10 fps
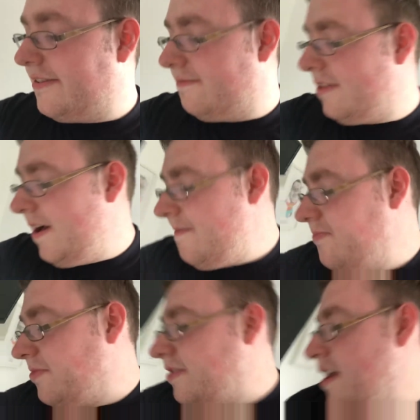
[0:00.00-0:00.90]
better
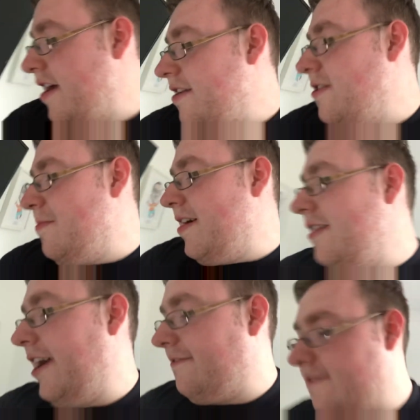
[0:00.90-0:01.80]

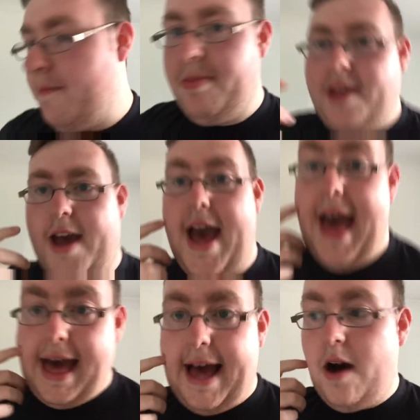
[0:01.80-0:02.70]
like from the
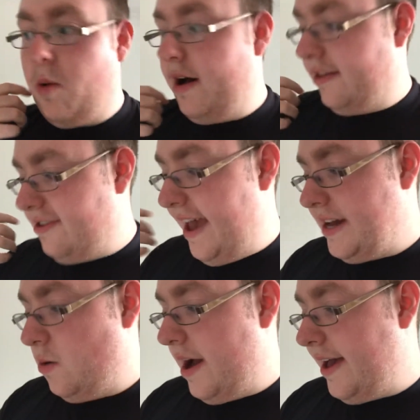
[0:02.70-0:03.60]
our
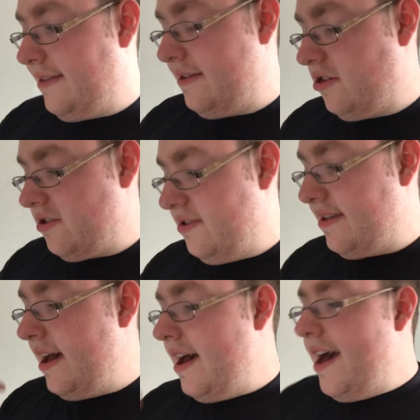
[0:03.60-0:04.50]
takeaway, such
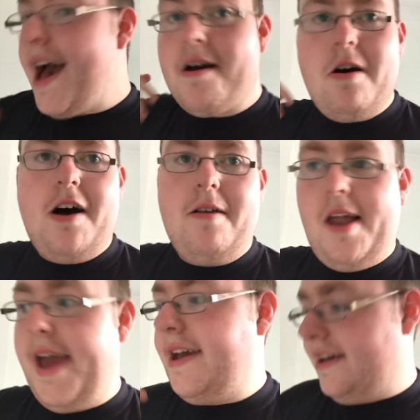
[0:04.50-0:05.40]
as
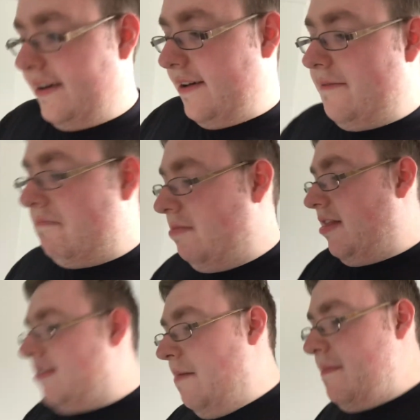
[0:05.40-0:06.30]
like
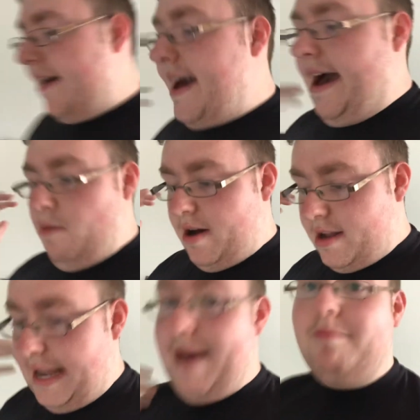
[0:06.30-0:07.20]
some
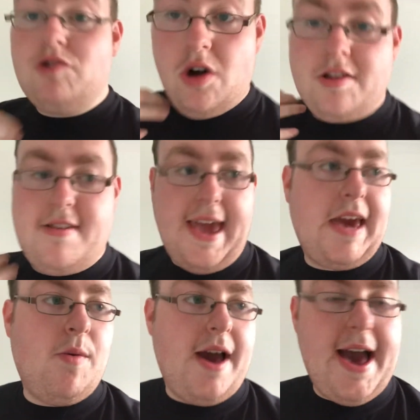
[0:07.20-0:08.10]
our lamb doner
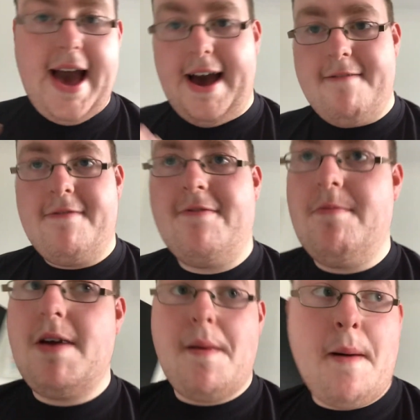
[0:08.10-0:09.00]
takeaway I have,
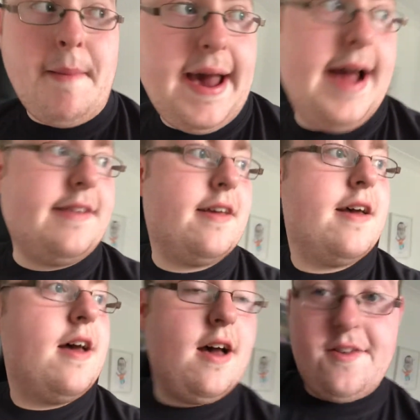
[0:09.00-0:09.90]
me and mom had
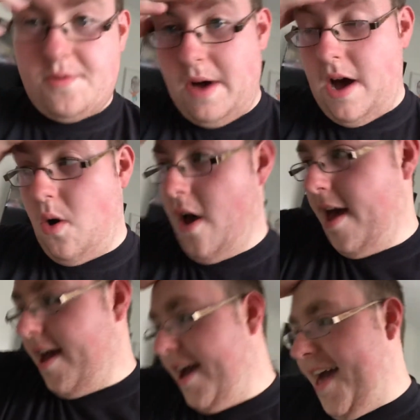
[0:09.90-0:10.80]
as well.
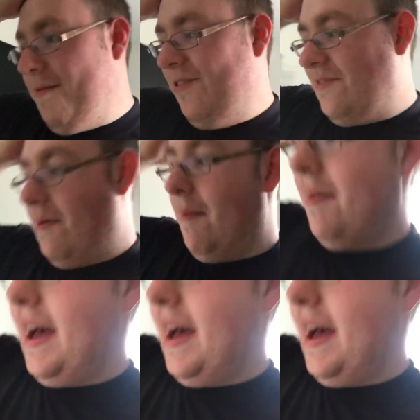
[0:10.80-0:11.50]
And also my mom